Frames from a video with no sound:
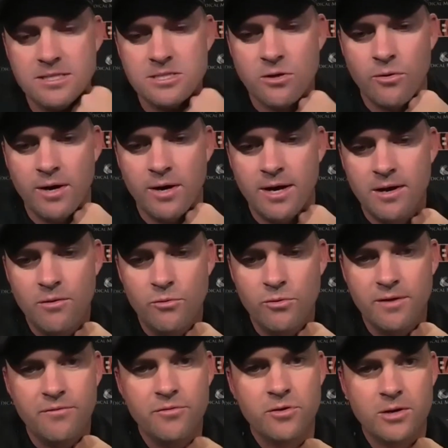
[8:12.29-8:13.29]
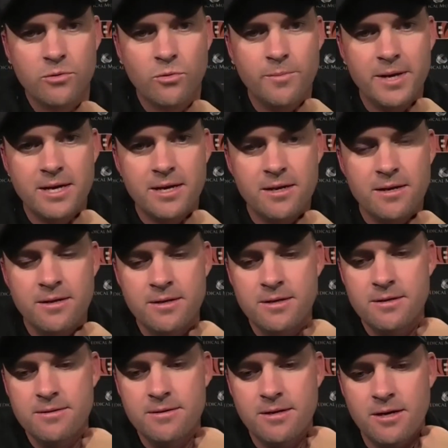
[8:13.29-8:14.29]
And so I really feel like we're making
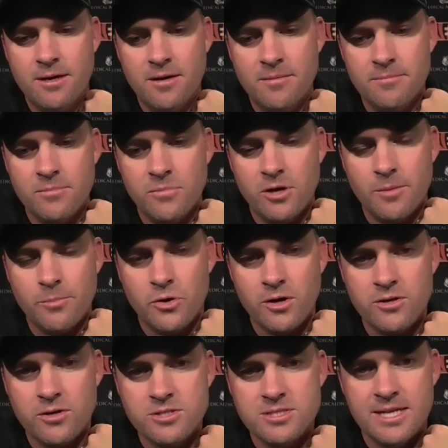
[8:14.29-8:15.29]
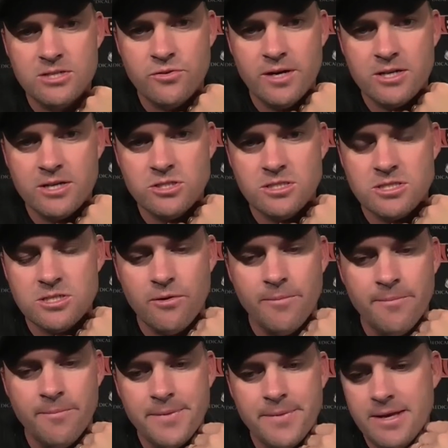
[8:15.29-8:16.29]
a lot of progress in that direction.
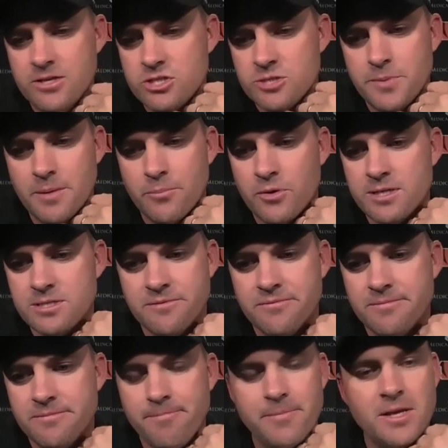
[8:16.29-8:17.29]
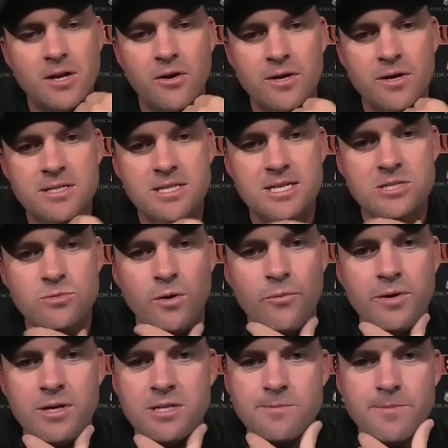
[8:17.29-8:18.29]
So it's just been impressive. You know, he's
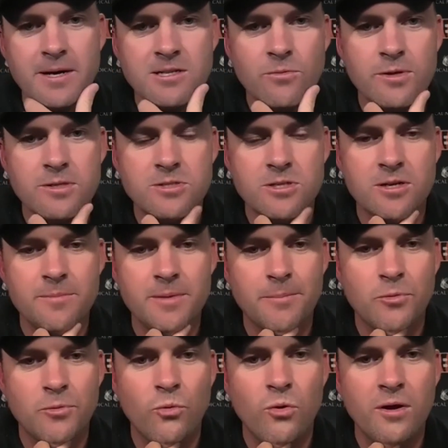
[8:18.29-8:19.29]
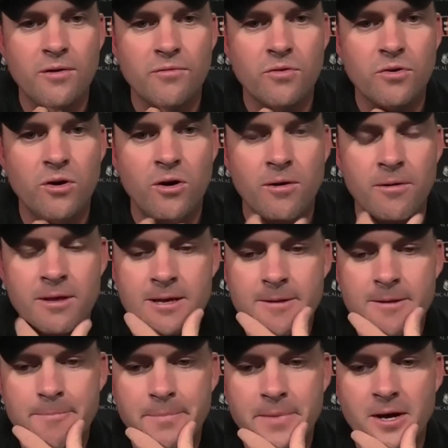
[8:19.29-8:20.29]
what we expected when we took him number one overall.
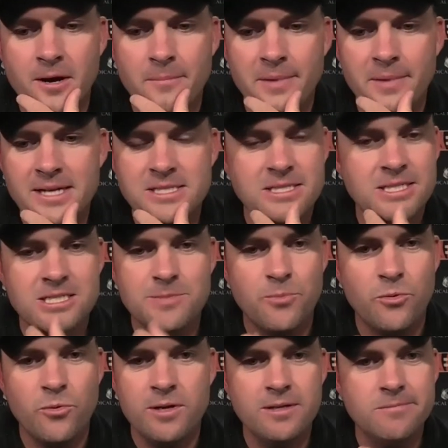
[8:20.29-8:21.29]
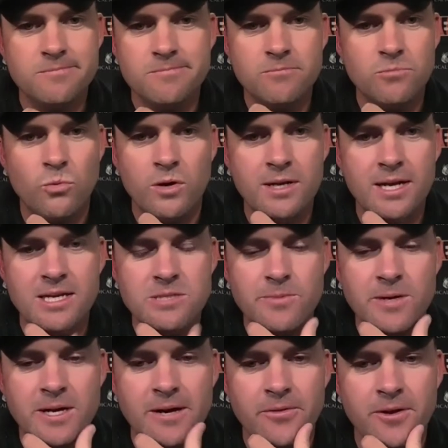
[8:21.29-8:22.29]
Hasn't disappointed. One day
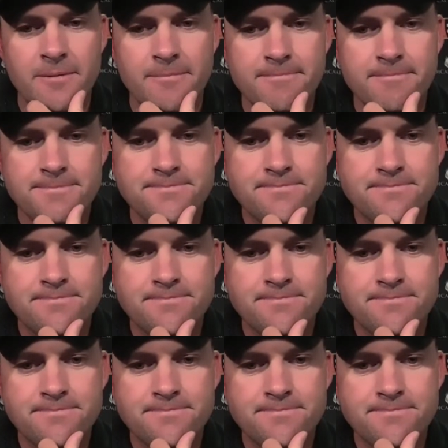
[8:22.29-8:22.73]
he's been out there.